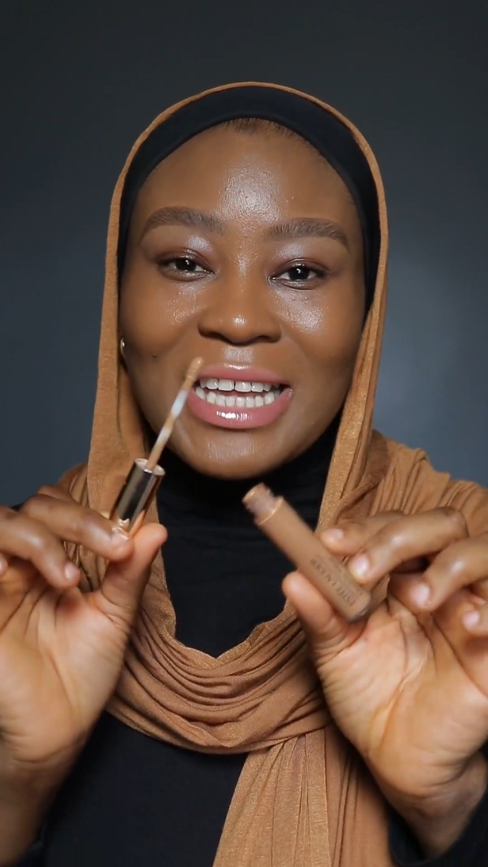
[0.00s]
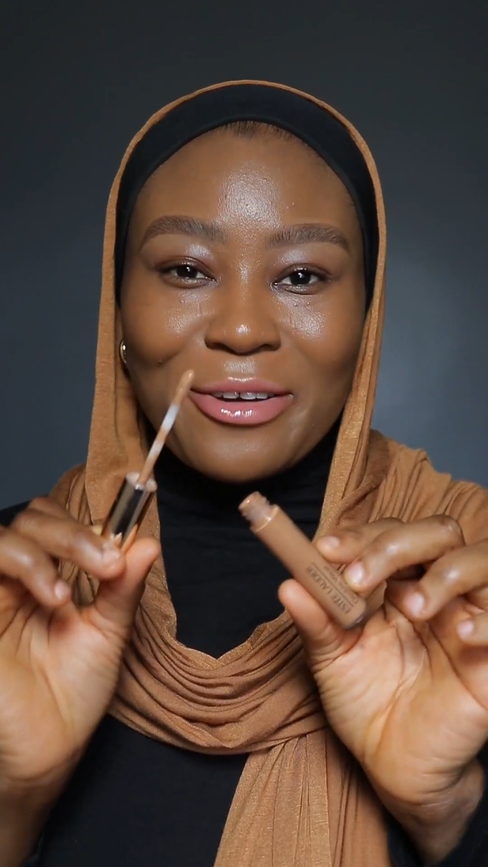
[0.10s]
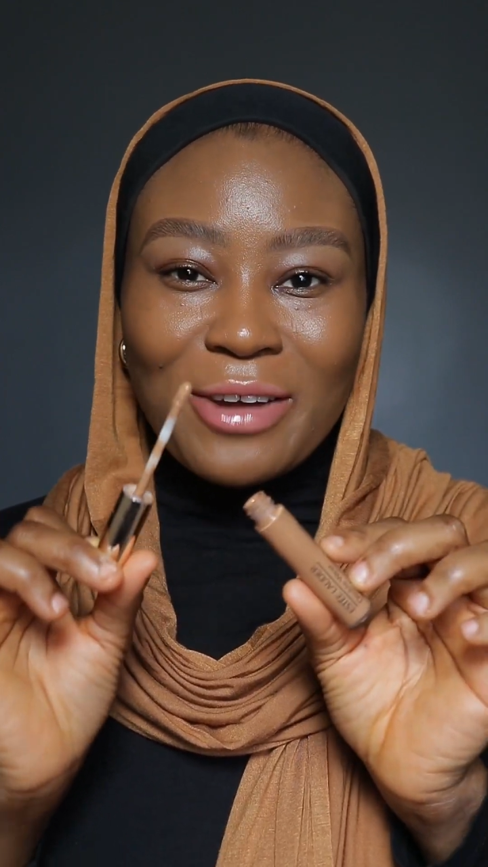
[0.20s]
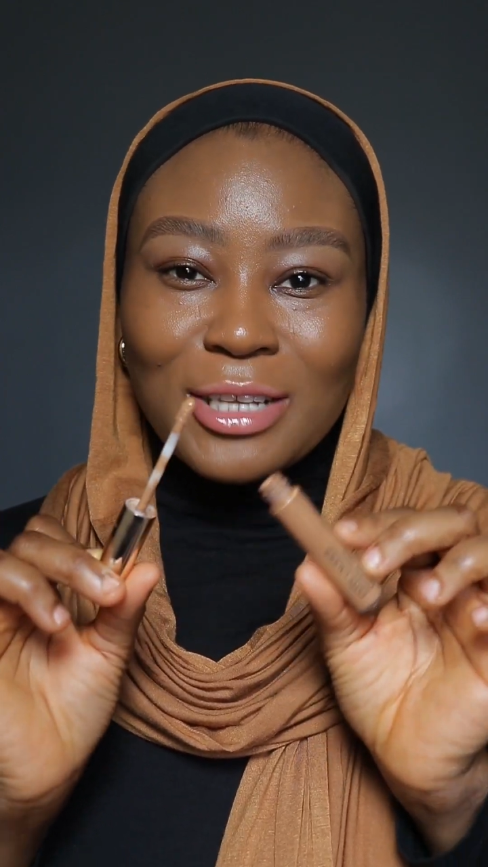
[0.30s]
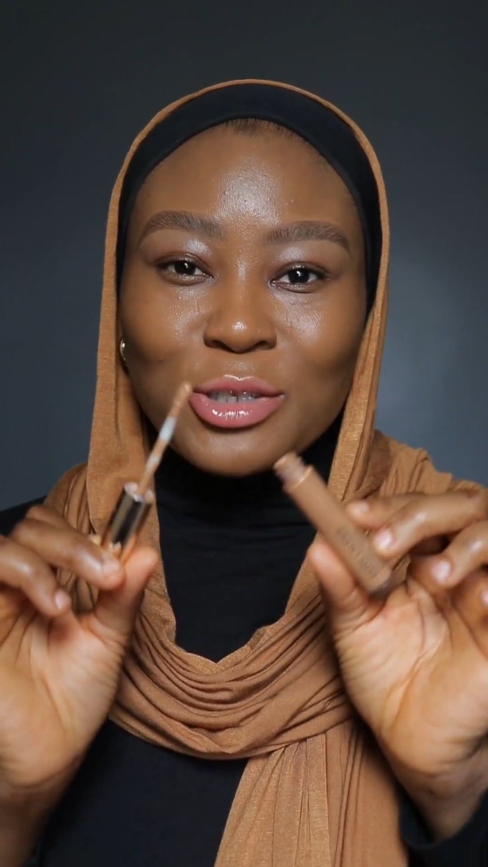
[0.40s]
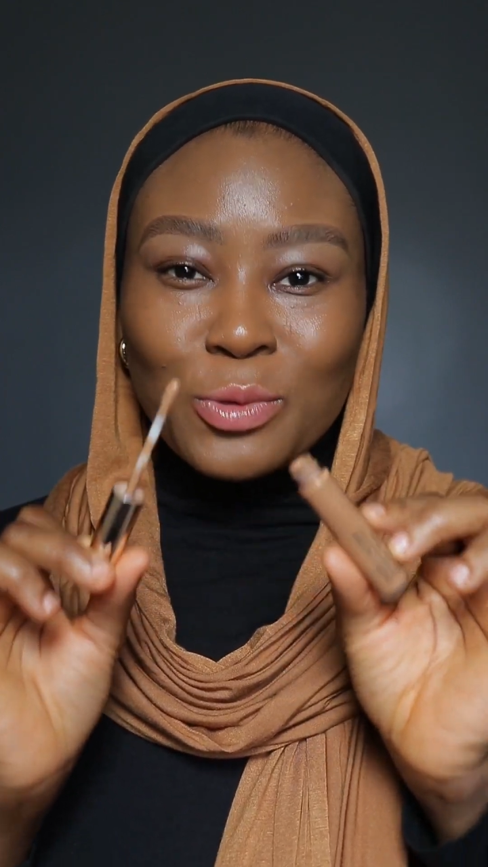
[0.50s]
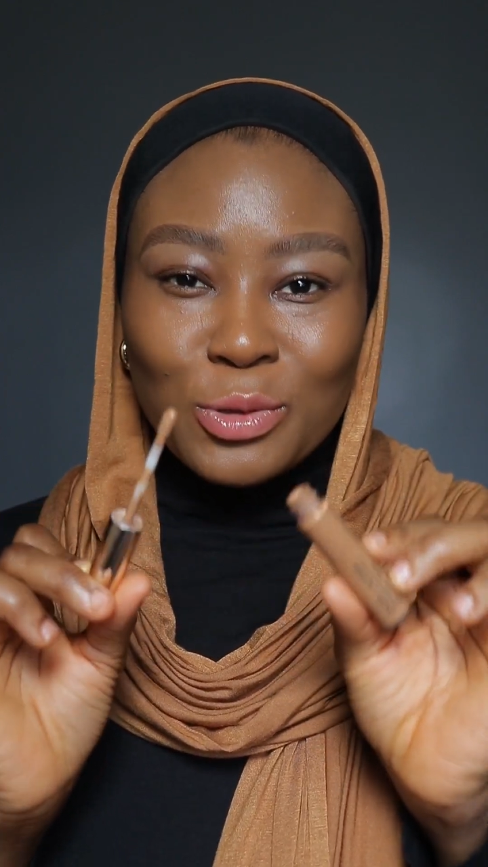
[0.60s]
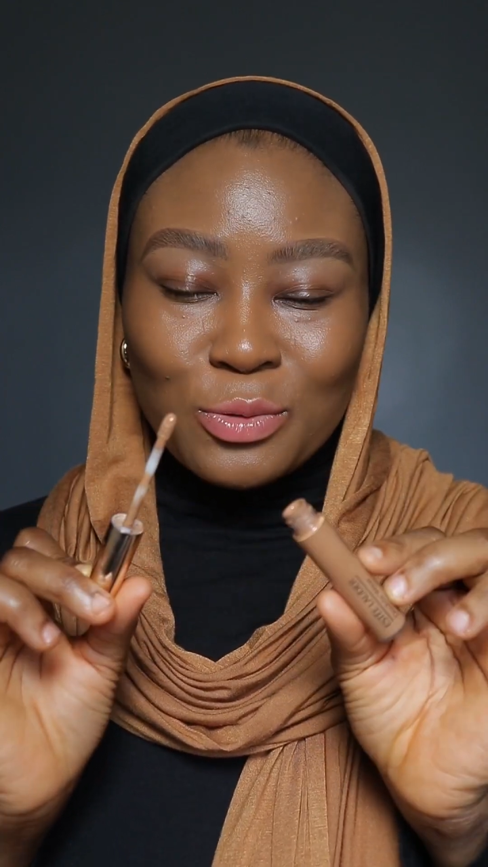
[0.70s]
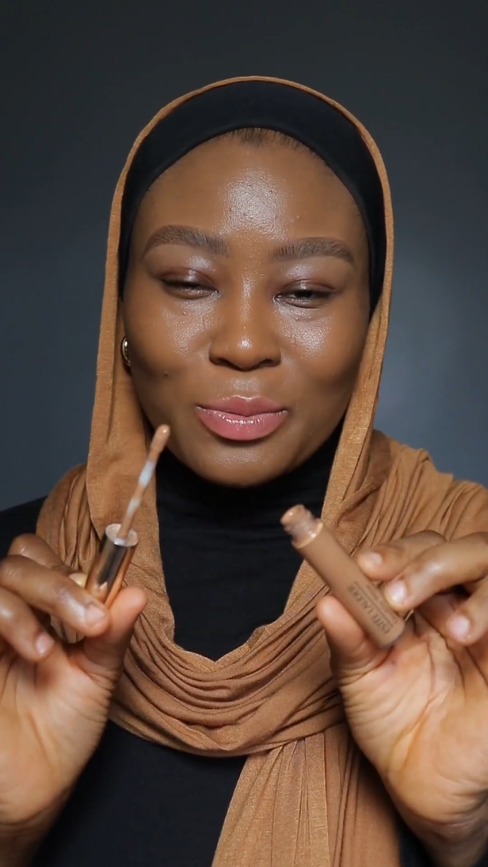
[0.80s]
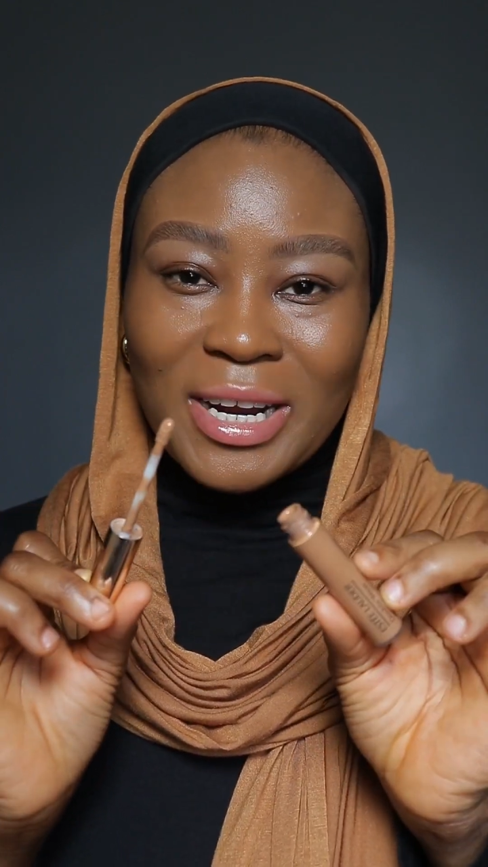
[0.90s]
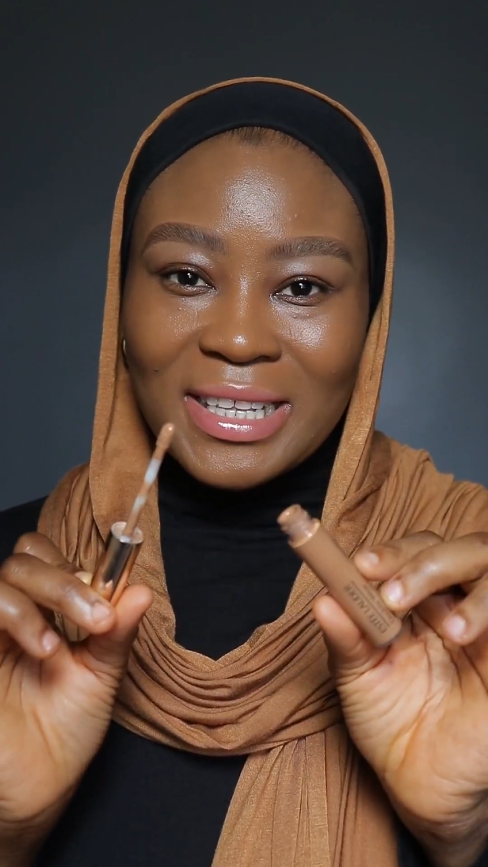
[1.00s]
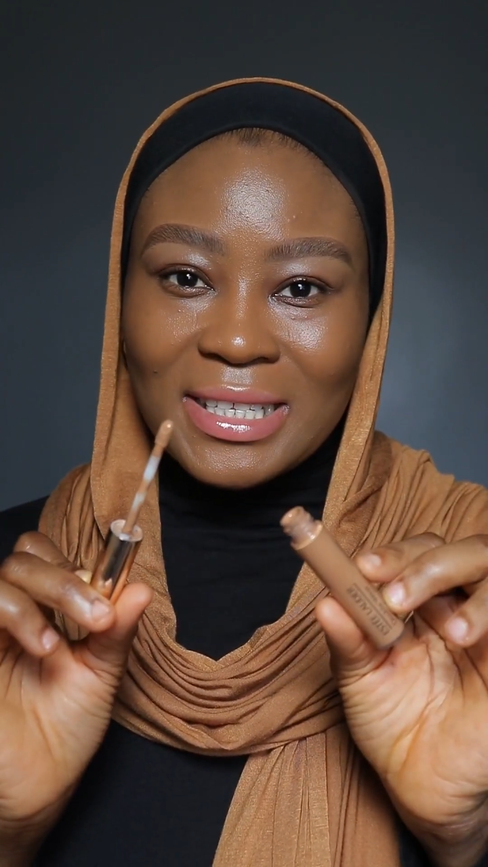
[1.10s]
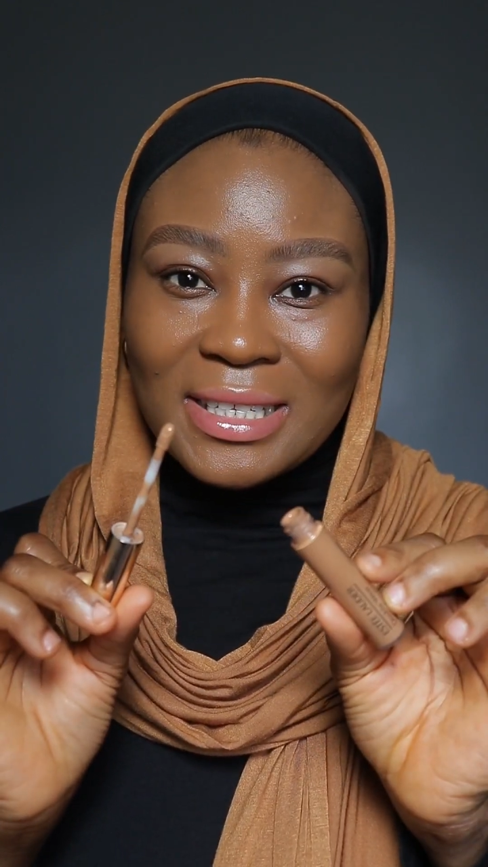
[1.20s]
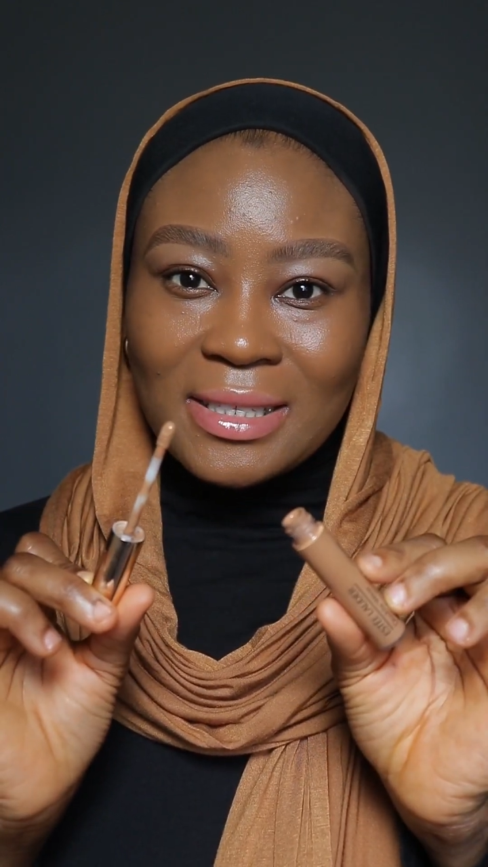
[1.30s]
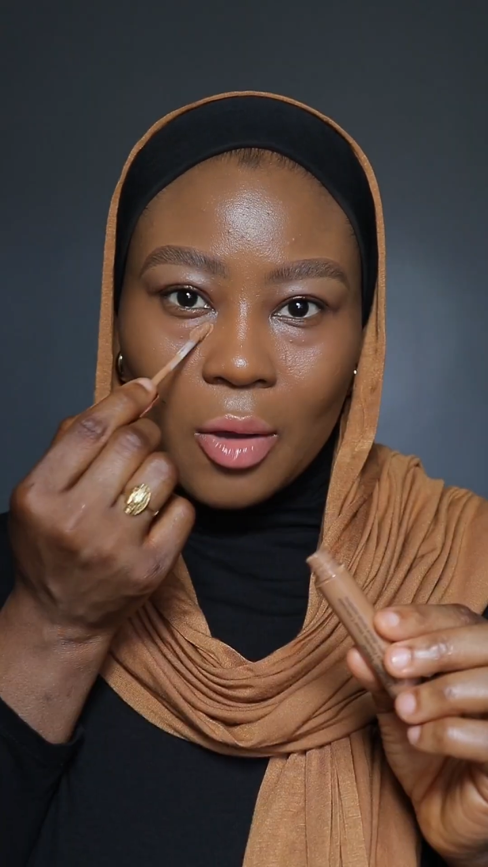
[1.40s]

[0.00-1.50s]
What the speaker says: areas you want to brighten.